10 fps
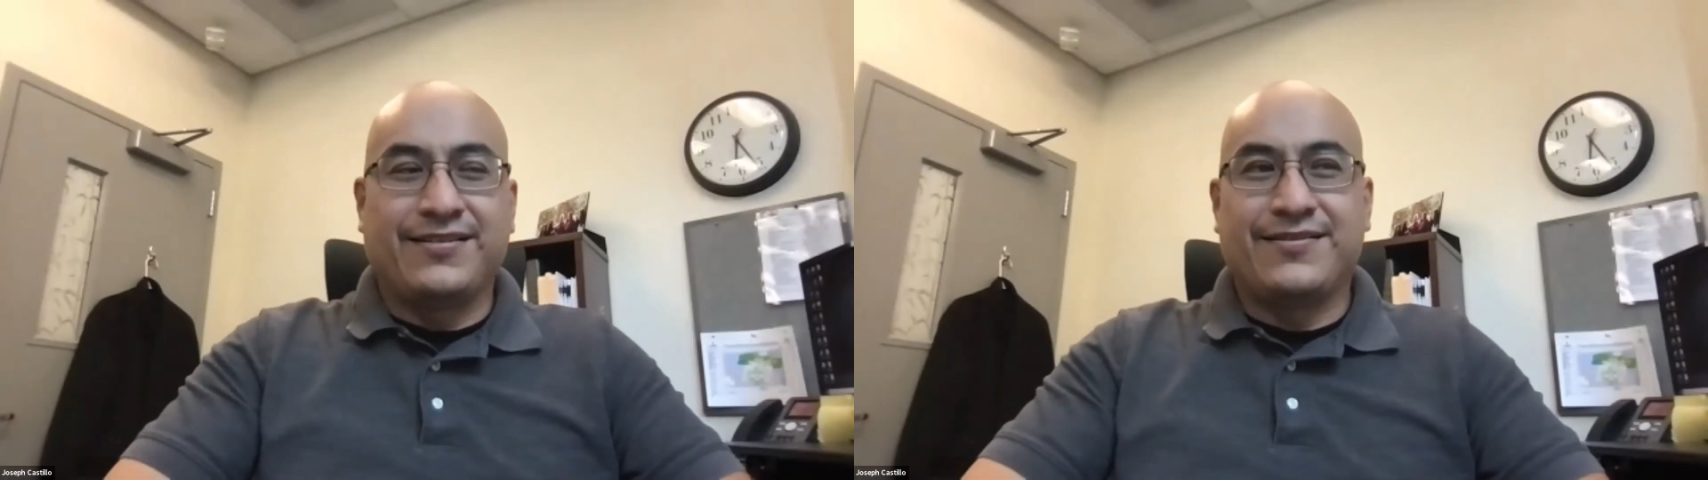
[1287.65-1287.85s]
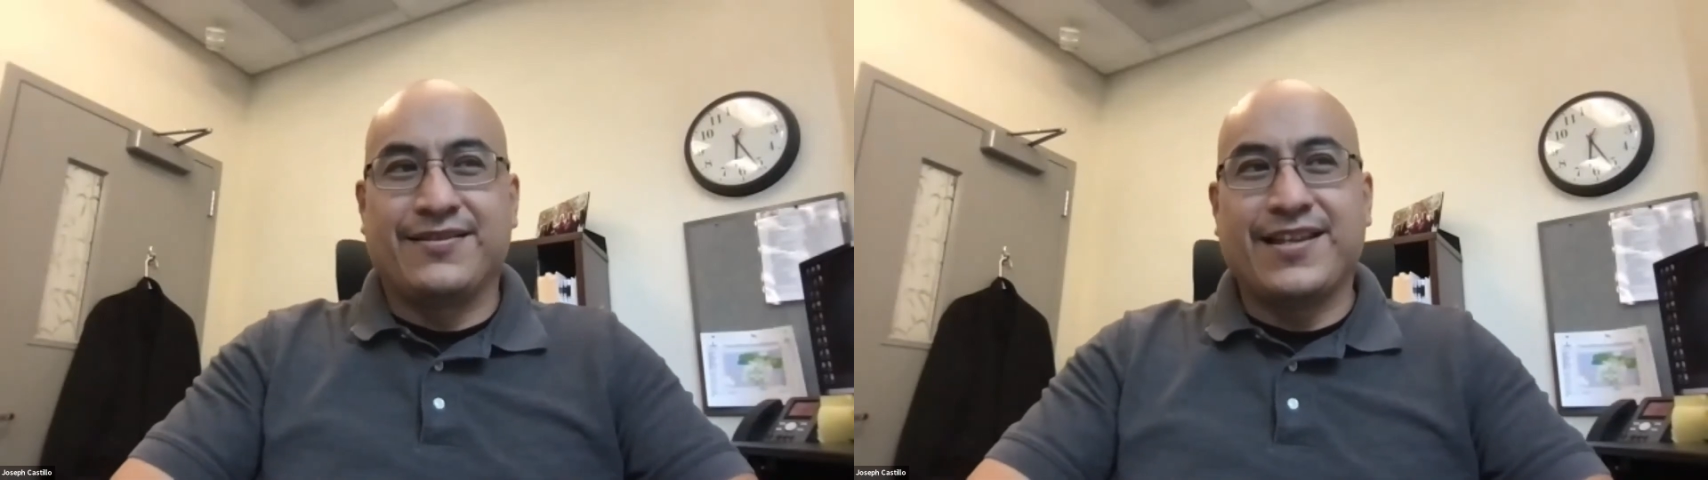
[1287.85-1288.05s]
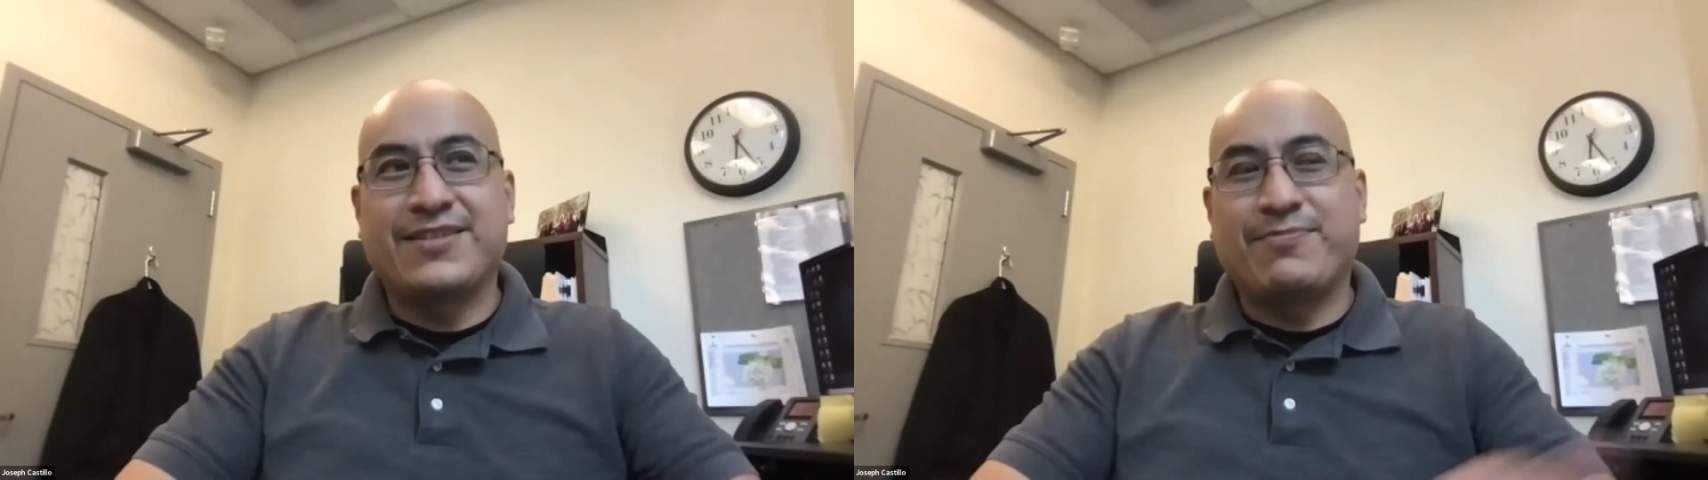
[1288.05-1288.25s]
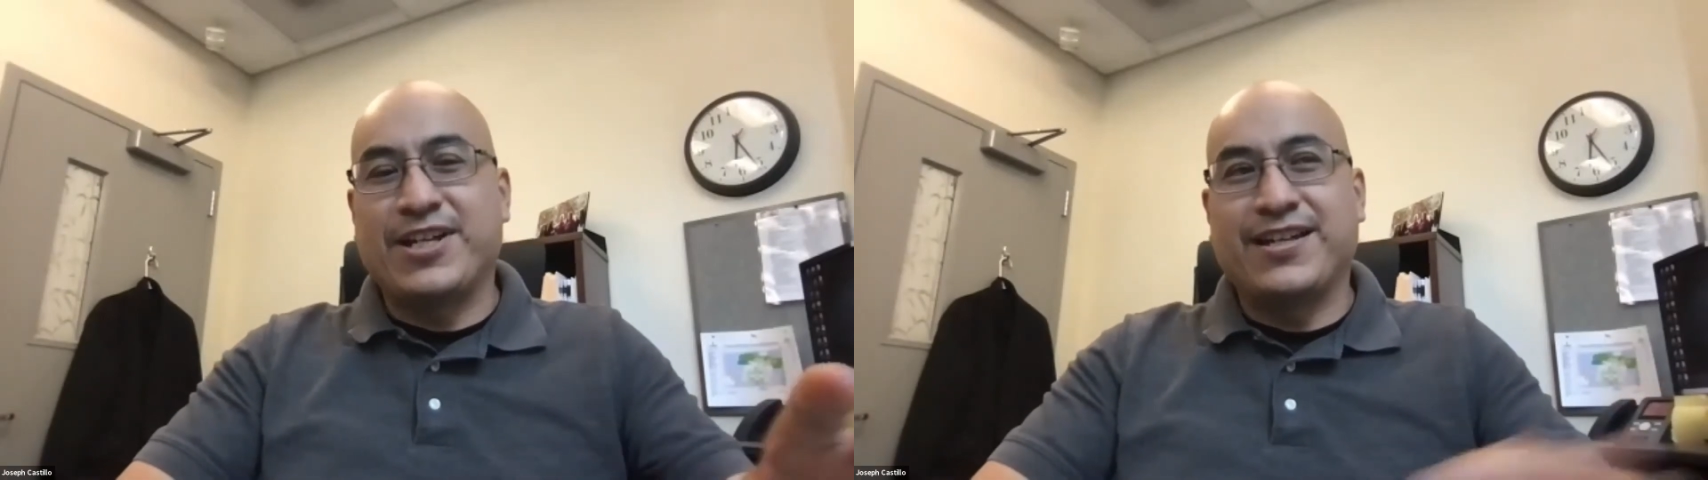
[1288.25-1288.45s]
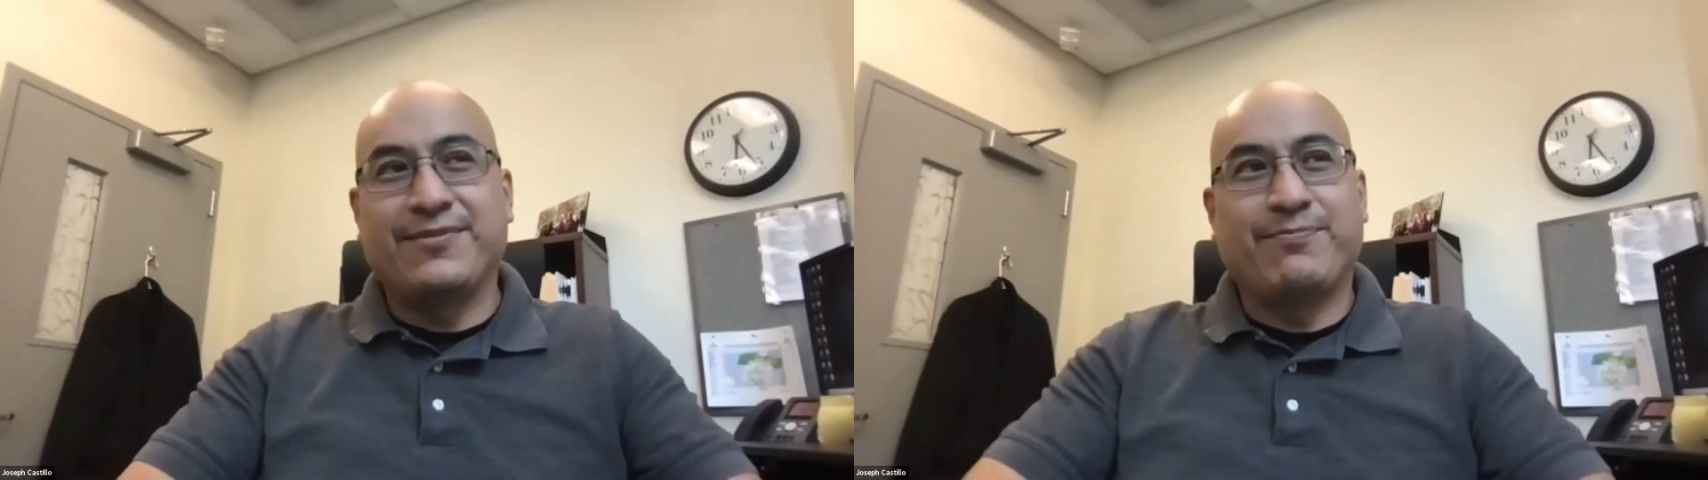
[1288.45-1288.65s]
so that's
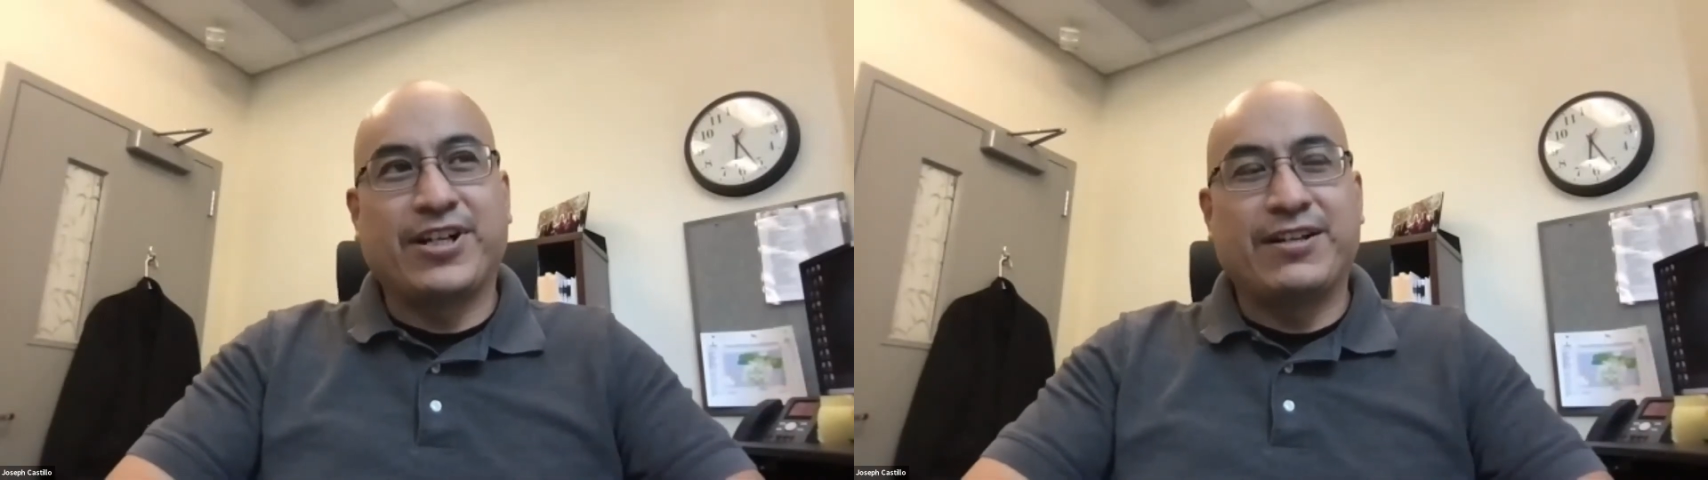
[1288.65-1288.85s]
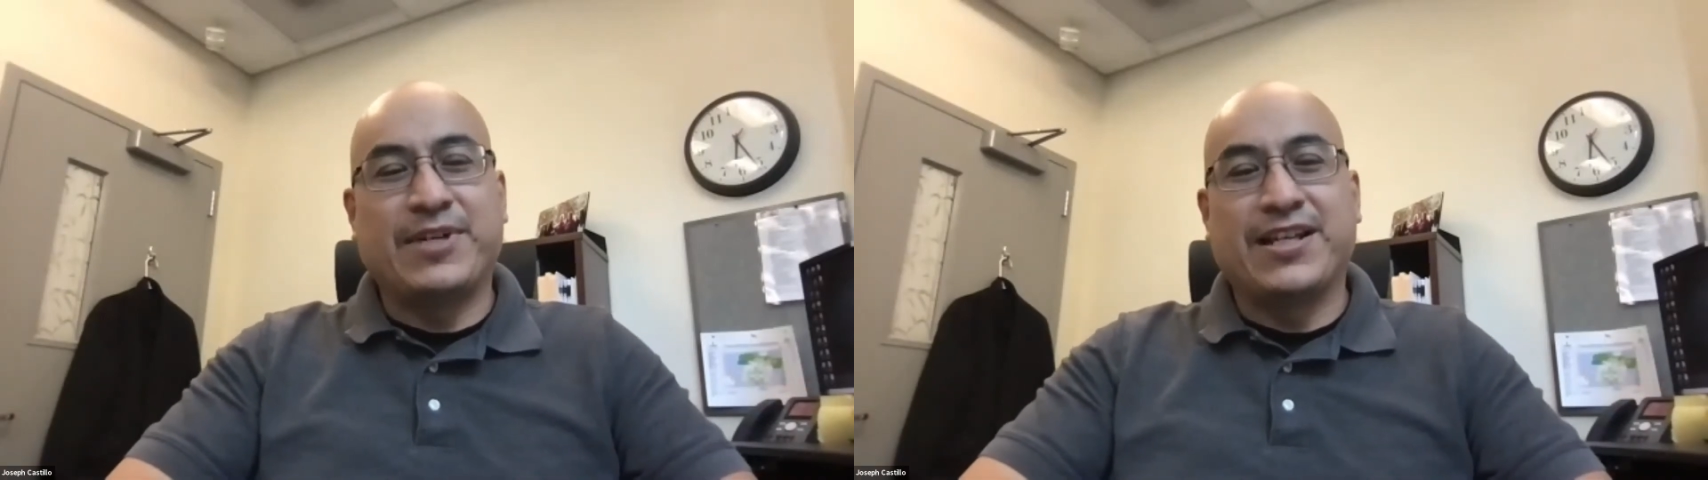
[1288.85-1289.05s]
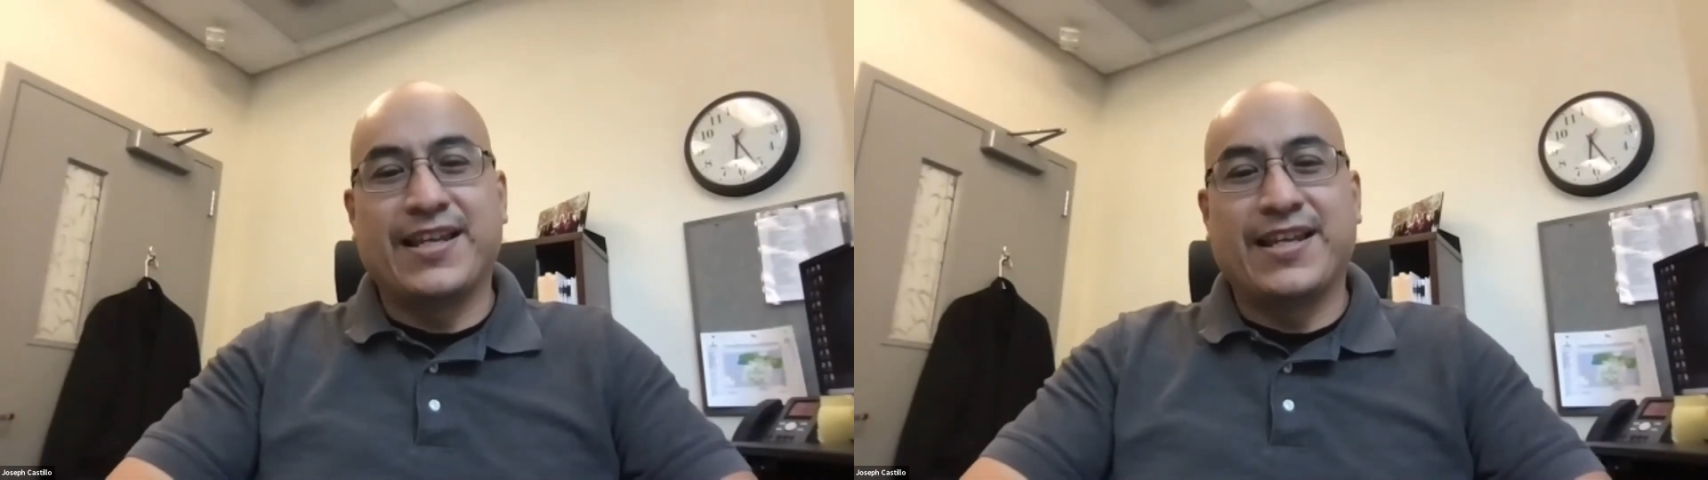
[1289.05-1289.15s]
probably my